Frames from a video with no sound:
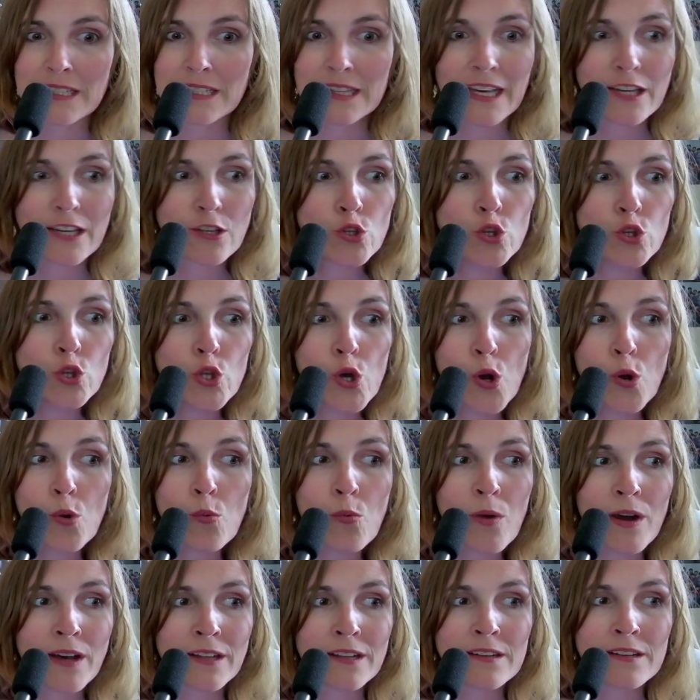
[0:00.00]
Like no
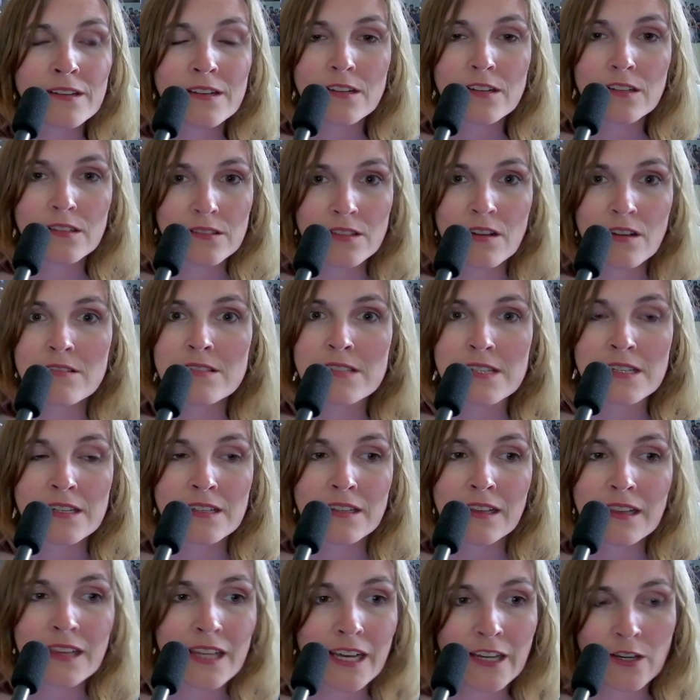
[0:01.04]
one does it
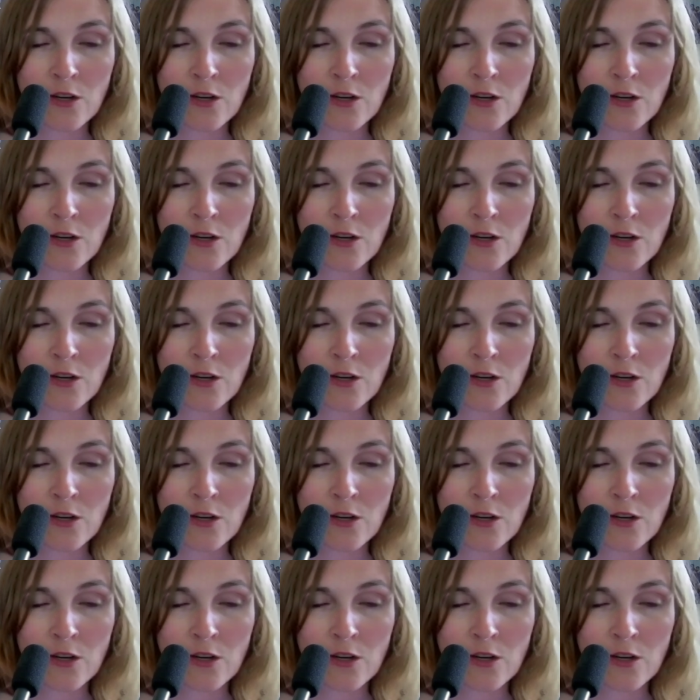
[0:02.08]
like